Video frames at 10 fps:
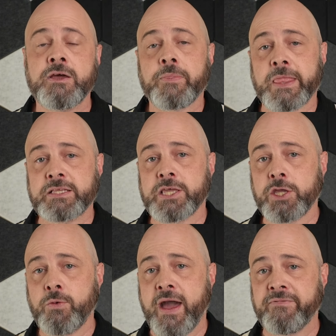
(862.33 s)
Until you
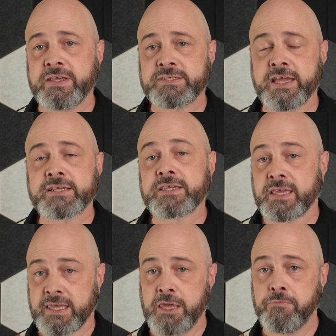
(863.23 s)
have these things,
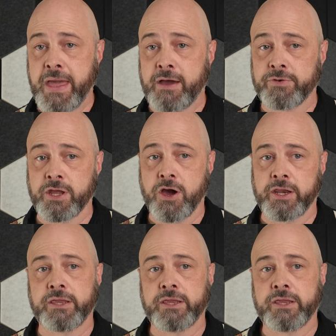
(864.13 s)
keep pounding on it.